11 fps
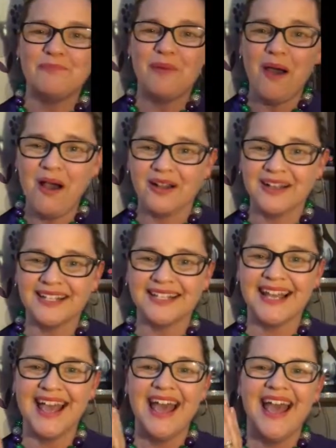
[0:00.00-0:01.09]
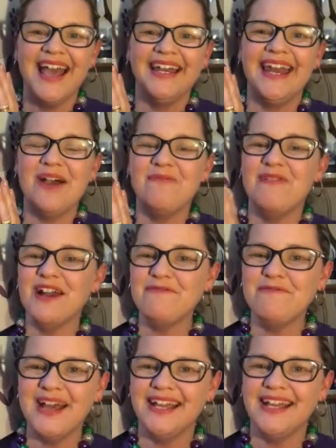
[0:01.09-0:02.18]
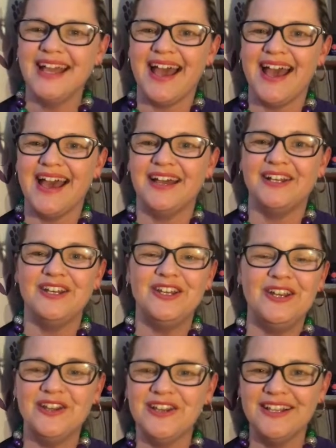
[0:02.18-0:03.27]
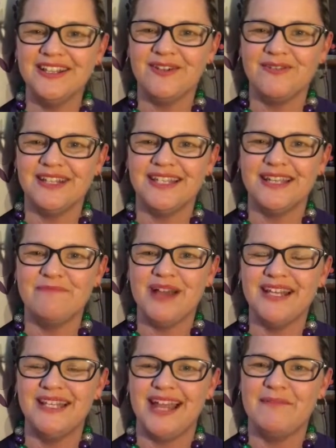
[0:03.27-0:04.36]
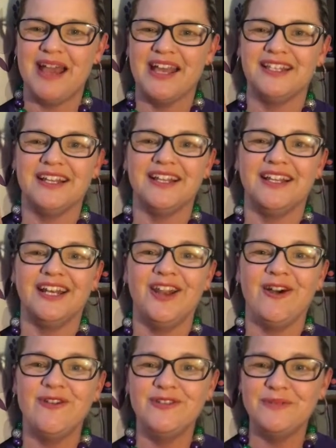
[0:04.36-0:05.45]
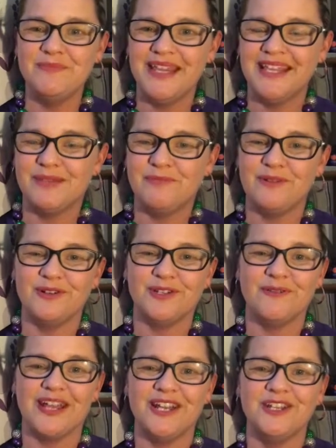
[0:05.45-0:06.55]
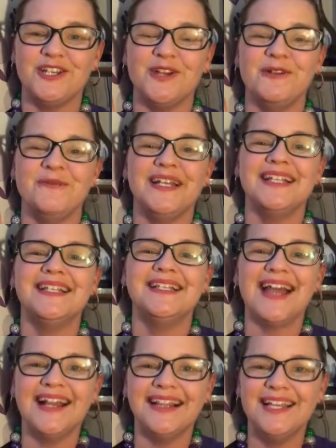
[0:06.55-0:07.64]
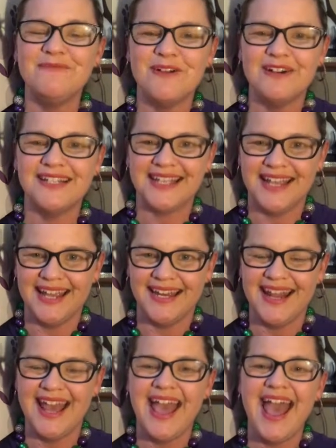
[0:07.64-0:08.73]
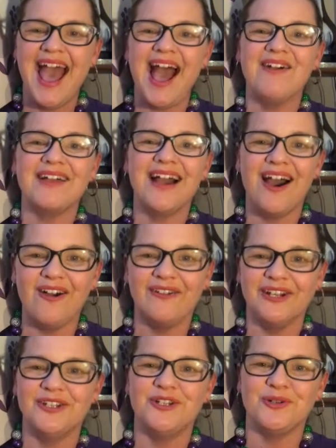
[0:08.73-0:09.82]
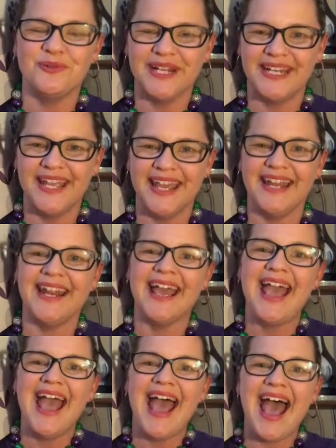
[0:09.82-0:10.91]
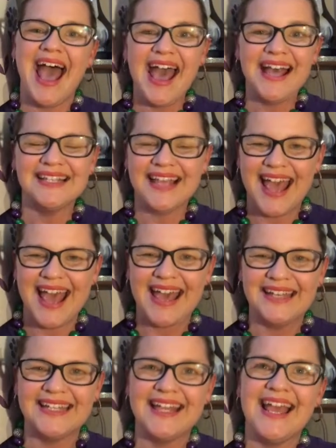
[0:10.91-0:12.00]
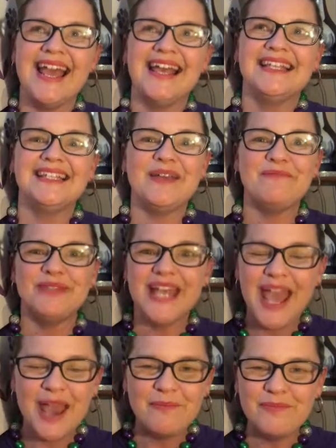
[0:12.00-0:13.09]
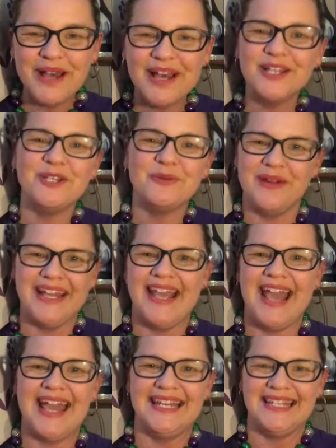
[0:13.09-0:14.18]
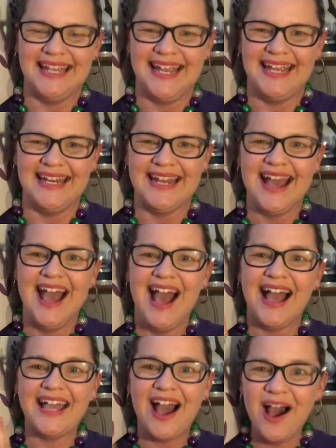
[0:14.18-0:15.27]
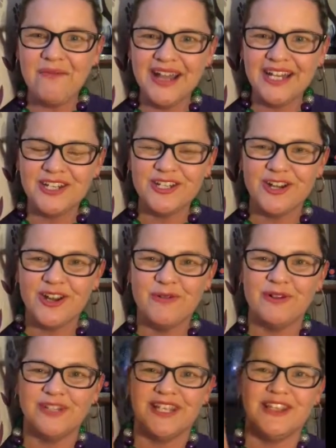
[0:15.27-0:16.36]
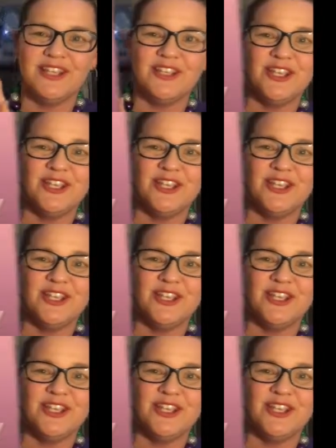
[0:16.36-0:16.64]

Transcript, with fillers: box. Now one of my uh, new consultants in my team has loaned me this box so I can show you exactly what's in our current join kit as at September twenty eighteen. I can't wait to show you what's in this